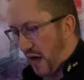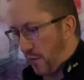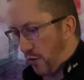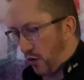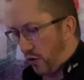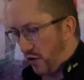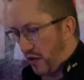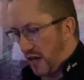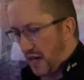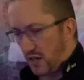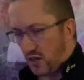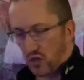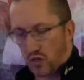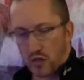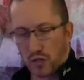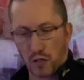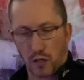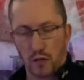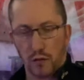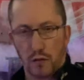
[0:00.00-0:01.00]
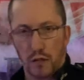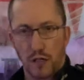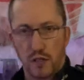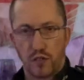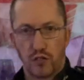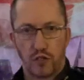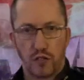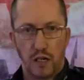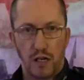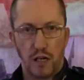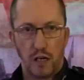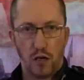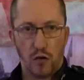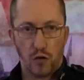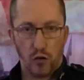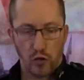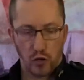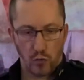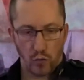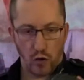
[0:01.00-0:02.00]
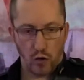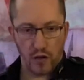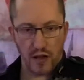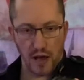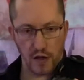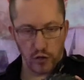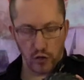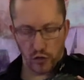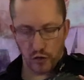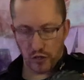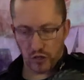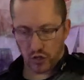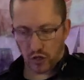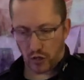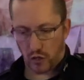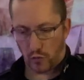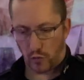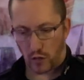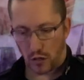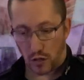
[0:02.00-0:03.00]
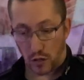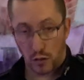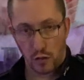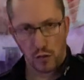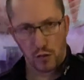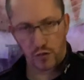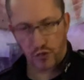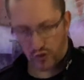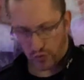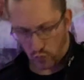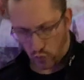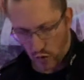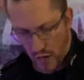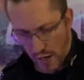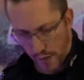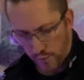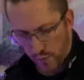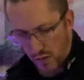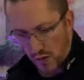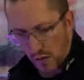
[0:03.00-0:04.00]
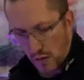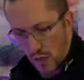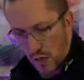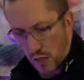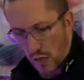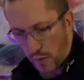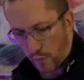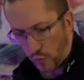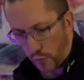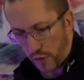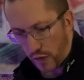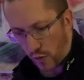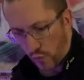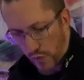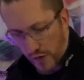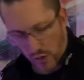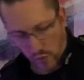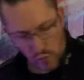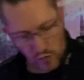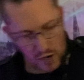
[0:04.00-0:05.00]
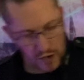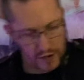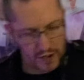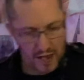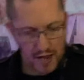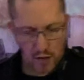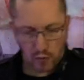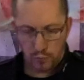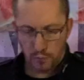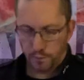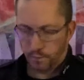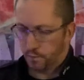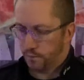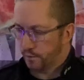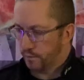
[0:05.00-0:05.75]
them on this. And there's the other one. Now the other two are somewhere, but we don't read them right now.